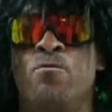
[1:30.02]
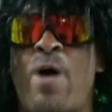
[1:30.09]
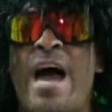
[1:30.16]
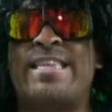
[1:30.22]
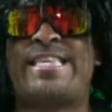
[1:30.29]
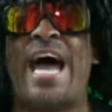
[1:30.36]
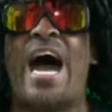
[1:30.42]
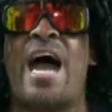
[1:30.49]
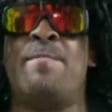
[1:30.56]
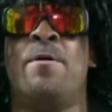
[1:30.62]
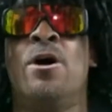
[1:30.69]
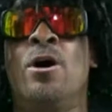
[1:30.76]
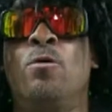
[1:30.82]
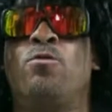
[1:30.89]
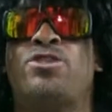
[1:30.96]
Rap time.
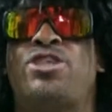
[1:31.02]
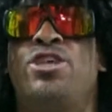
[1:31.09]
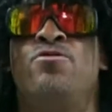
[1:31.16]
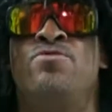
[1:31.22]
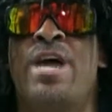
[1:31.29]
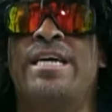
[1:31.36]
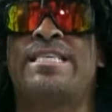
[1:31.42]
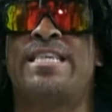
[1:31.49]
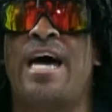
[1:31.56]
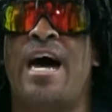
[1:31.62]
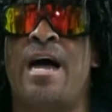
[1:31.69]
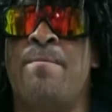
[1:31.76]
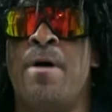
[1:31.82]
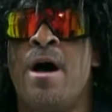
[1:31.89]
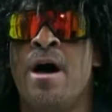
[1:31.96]
We'll see you next
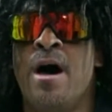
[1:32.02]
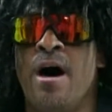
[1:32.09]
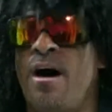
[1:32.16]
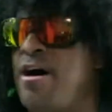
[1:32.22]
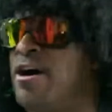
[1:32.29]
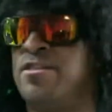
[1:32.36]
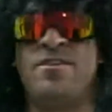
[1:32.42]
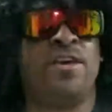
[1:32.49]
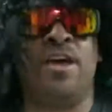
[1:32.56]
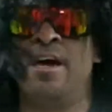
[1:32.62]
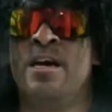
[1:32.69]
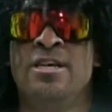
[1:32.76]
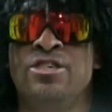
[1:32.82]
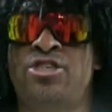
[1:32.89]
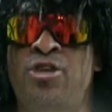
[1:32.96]
time on the
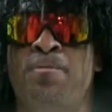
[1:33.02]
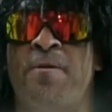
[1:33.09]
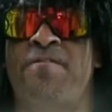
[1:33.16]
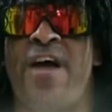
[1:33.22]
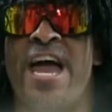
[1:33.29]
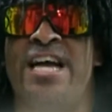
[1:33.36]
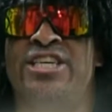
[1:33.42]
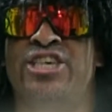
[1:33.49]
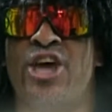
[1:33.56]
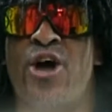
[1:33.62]
Superfan